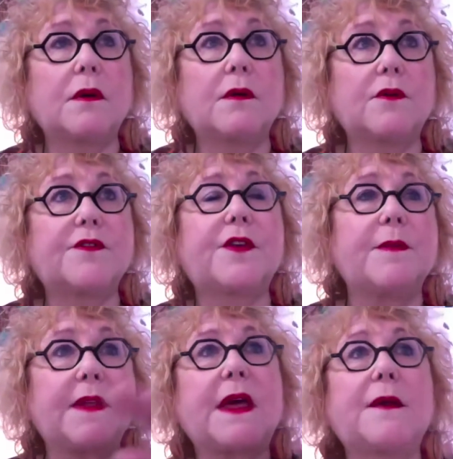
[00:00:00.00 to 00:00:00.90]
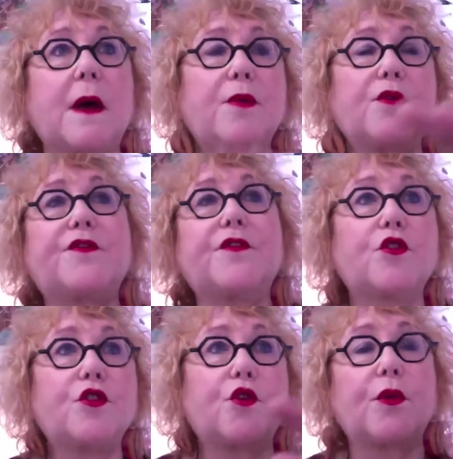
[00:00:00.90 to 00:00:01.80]
something that a person
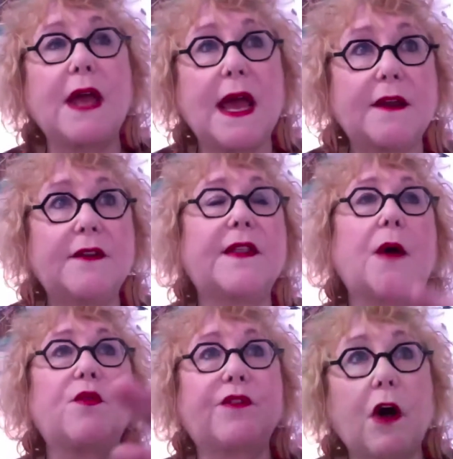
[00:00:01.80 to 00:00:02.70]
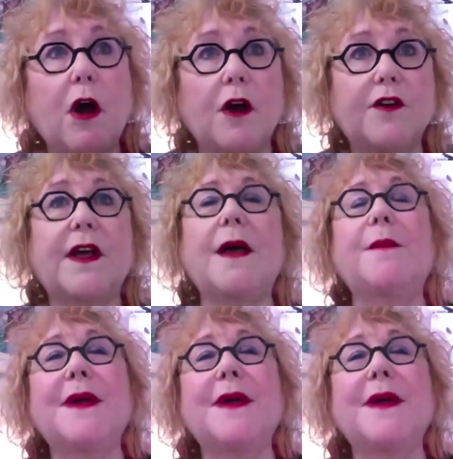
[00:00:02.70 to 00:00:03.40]
could create that was a heart type,